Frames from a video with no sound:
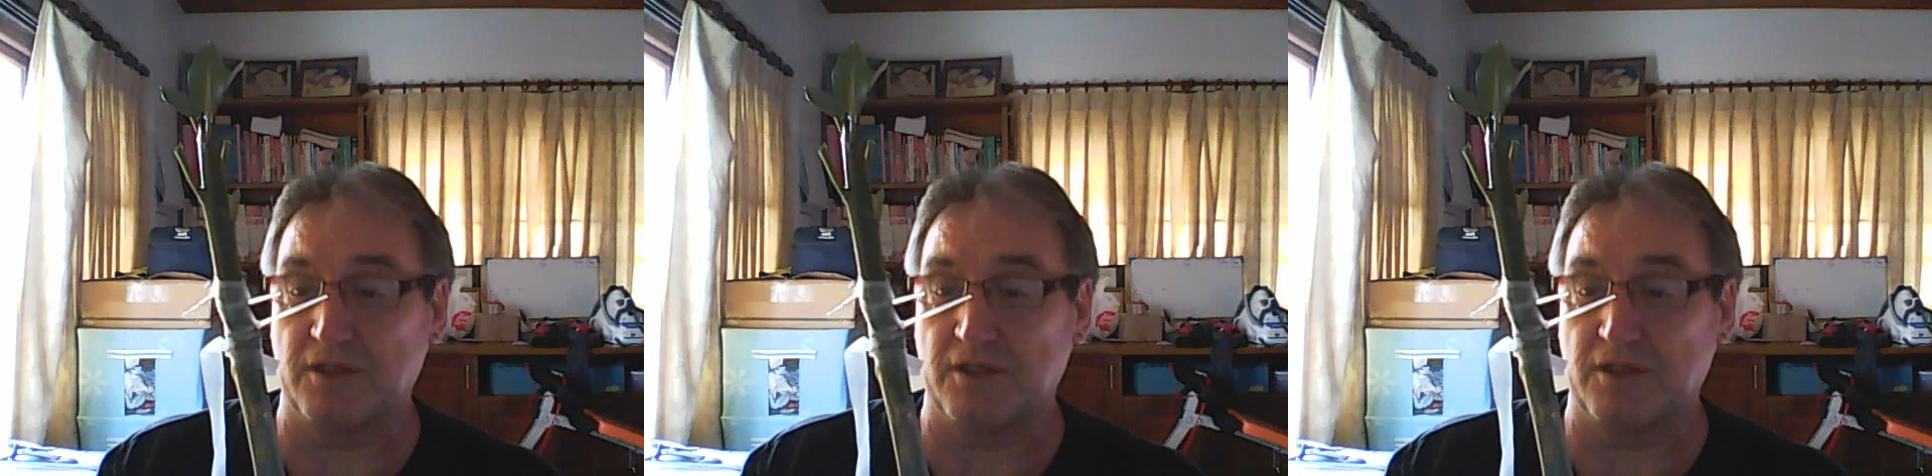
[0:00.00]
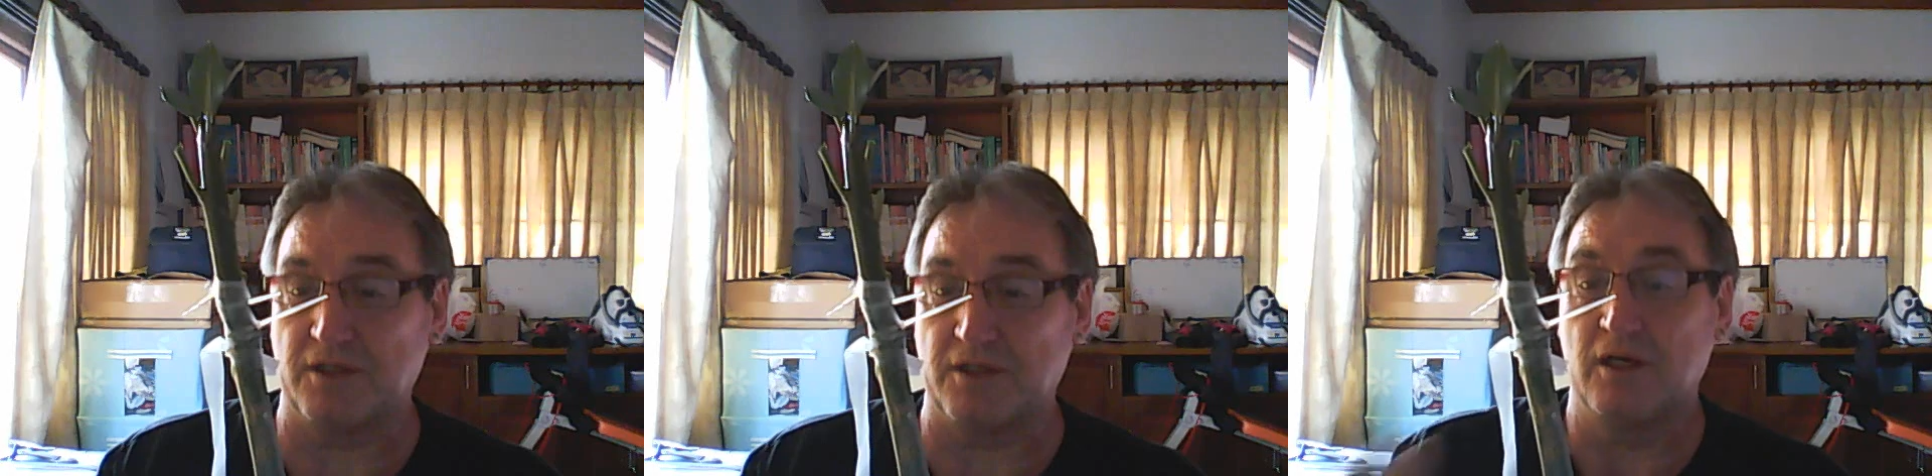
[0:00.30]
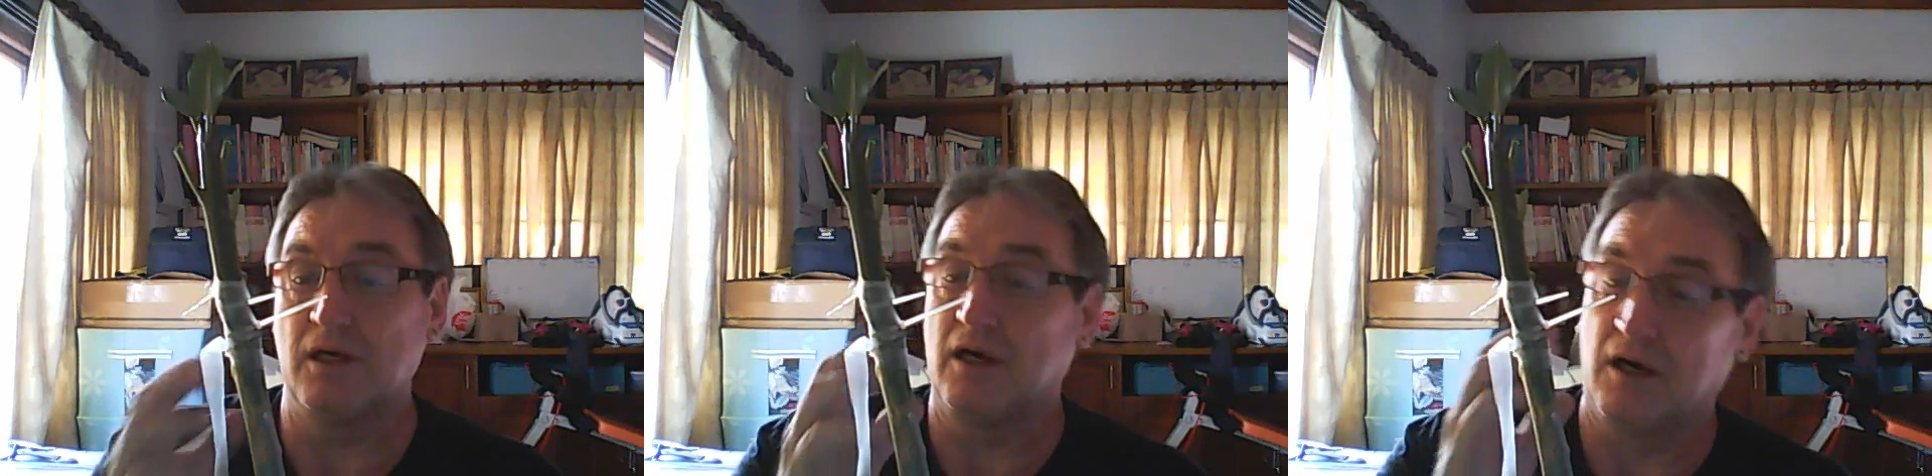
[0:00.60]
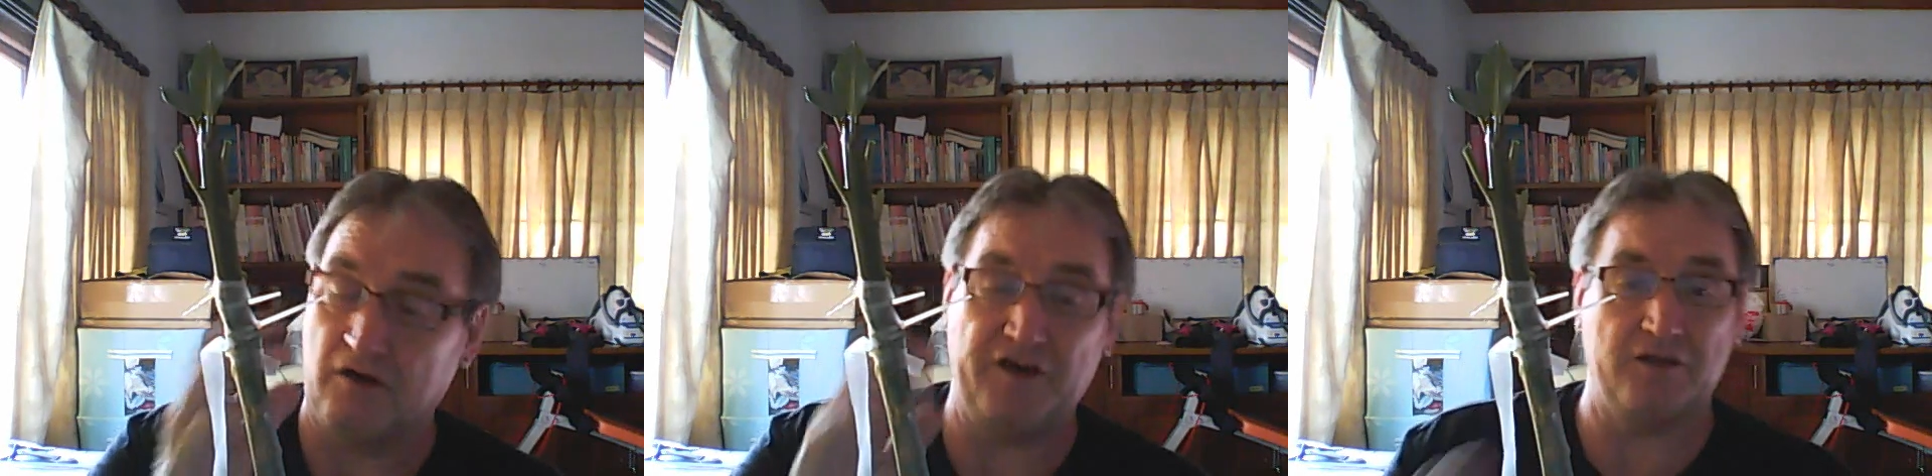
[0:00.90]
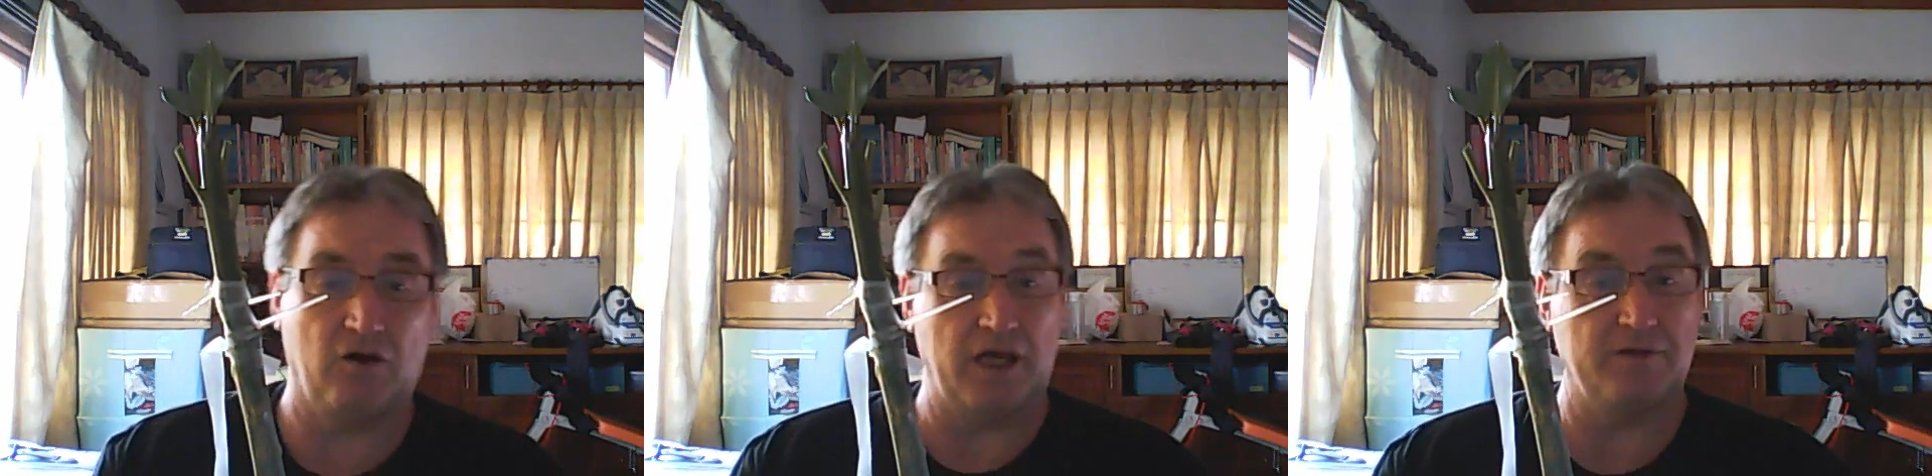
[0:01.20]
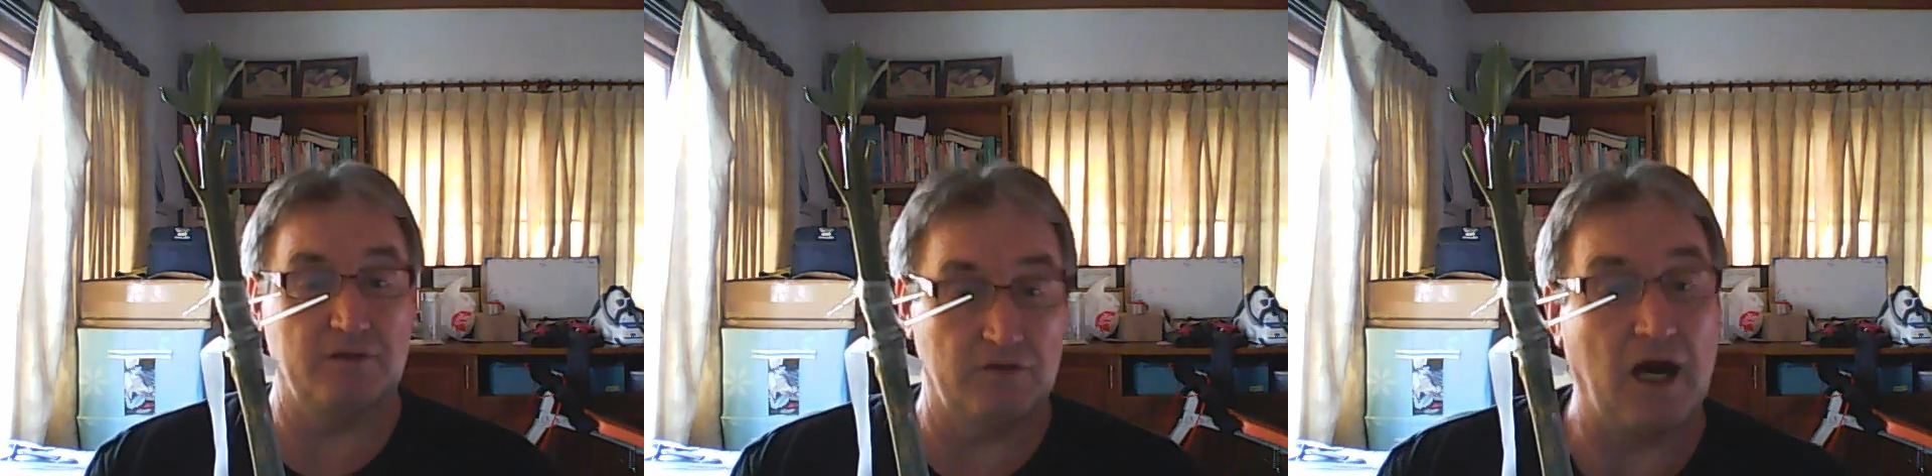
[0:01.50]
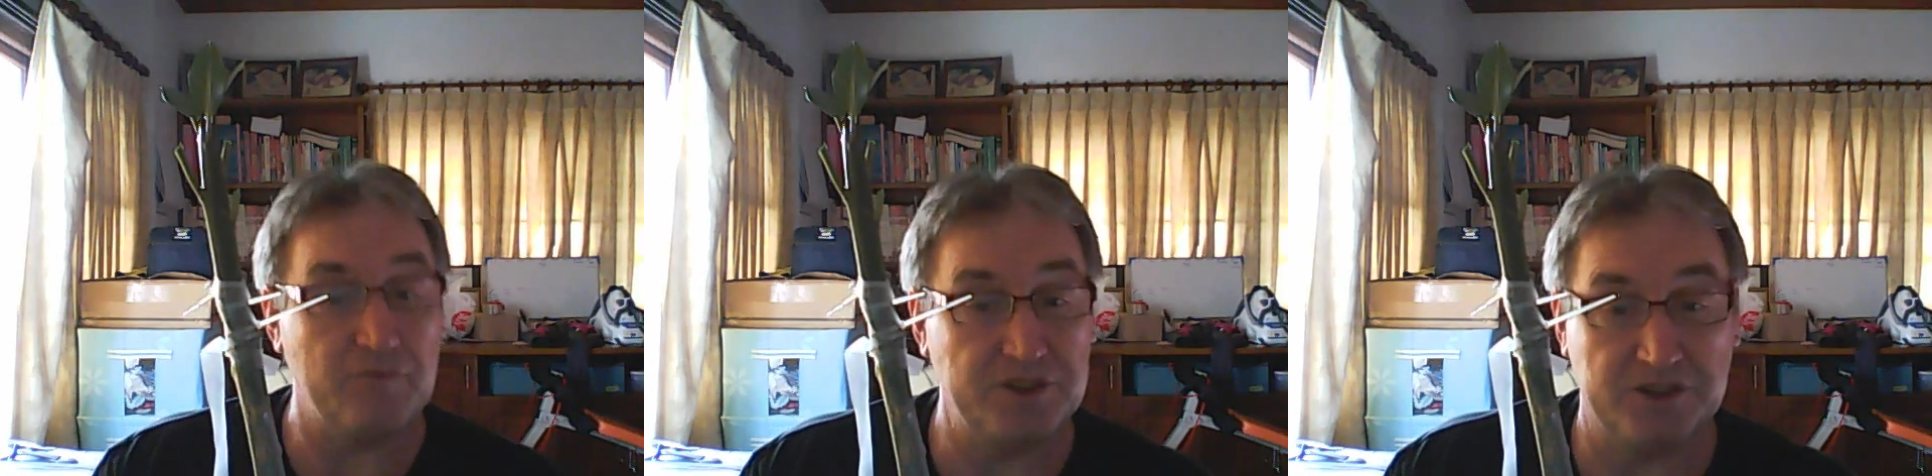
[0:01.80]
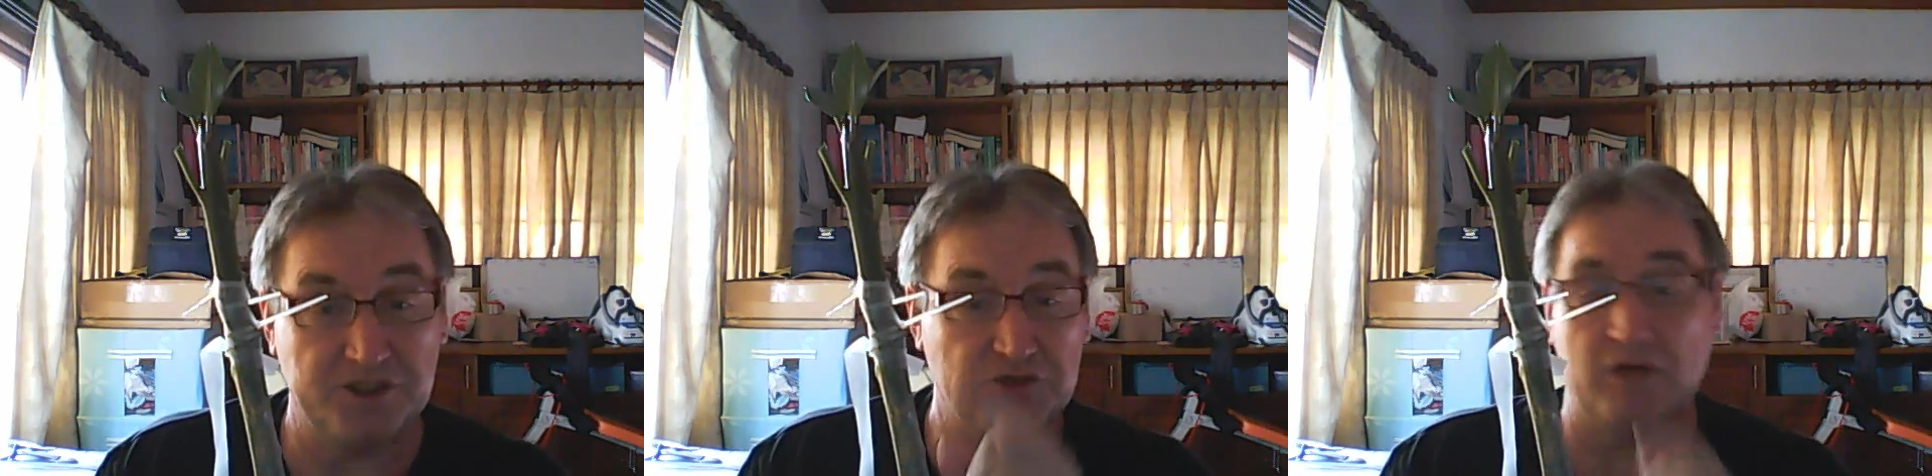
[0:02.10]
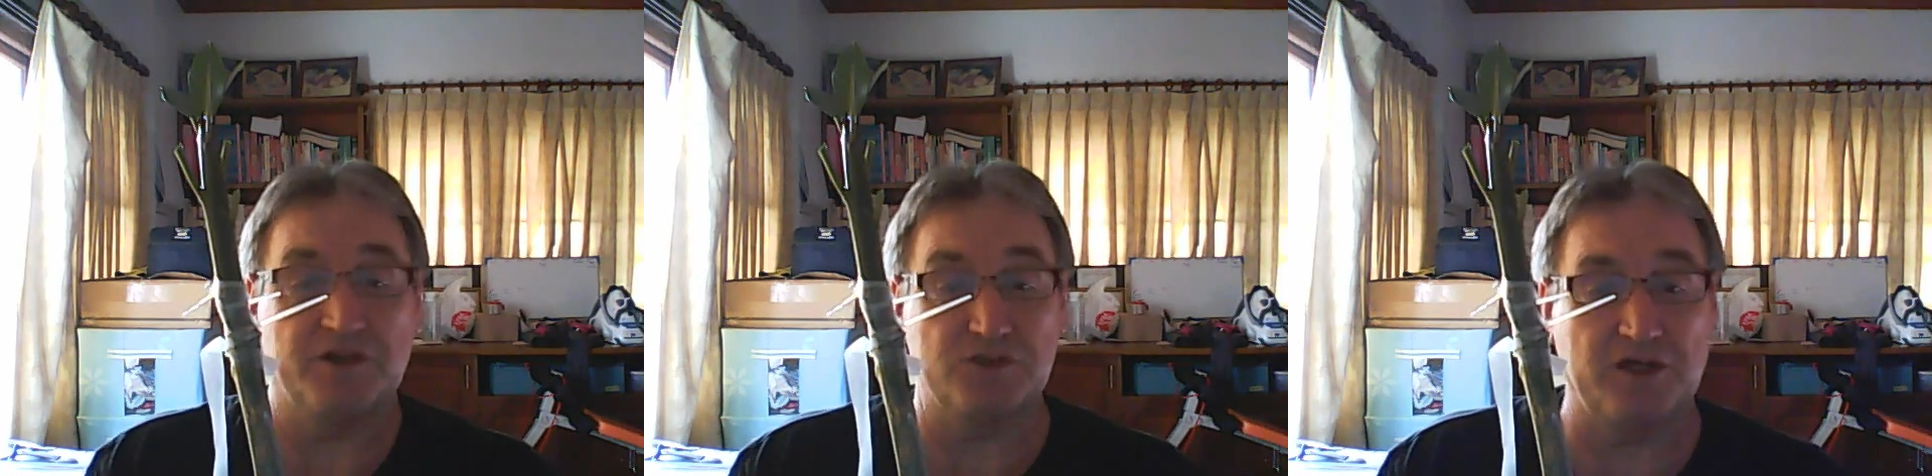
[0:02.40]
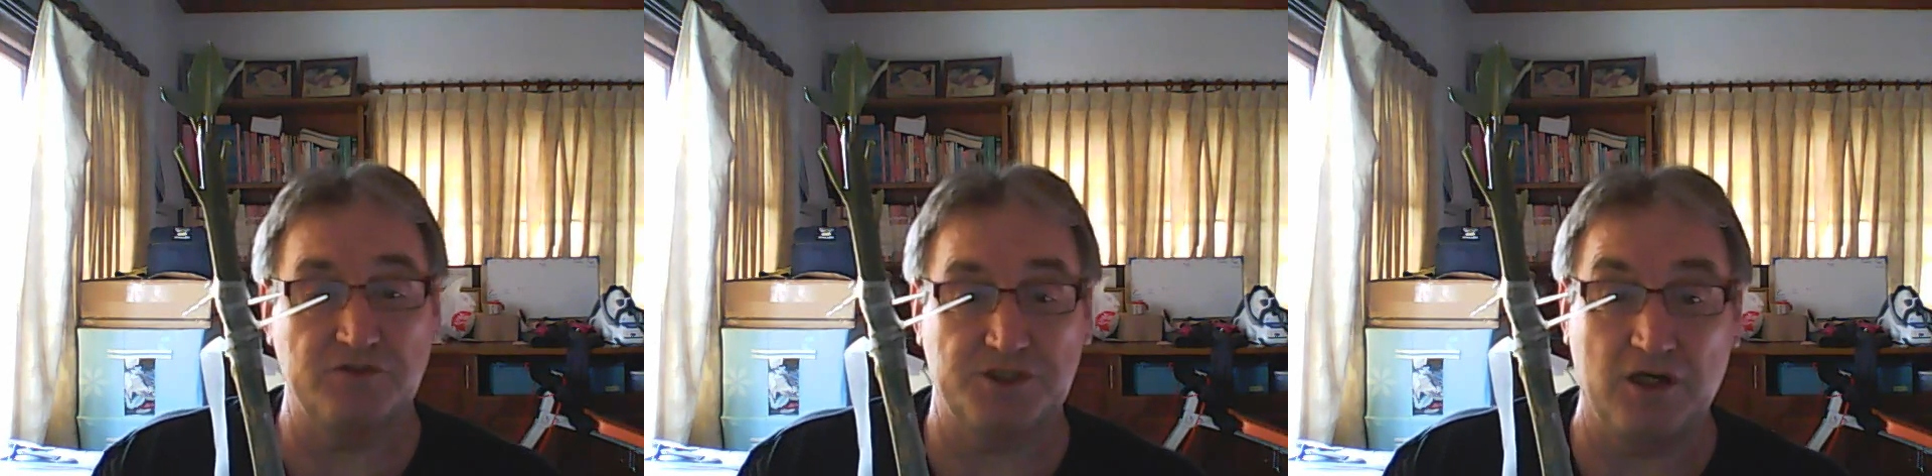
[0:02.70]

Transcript: And I found that I had 100% success rate with this one.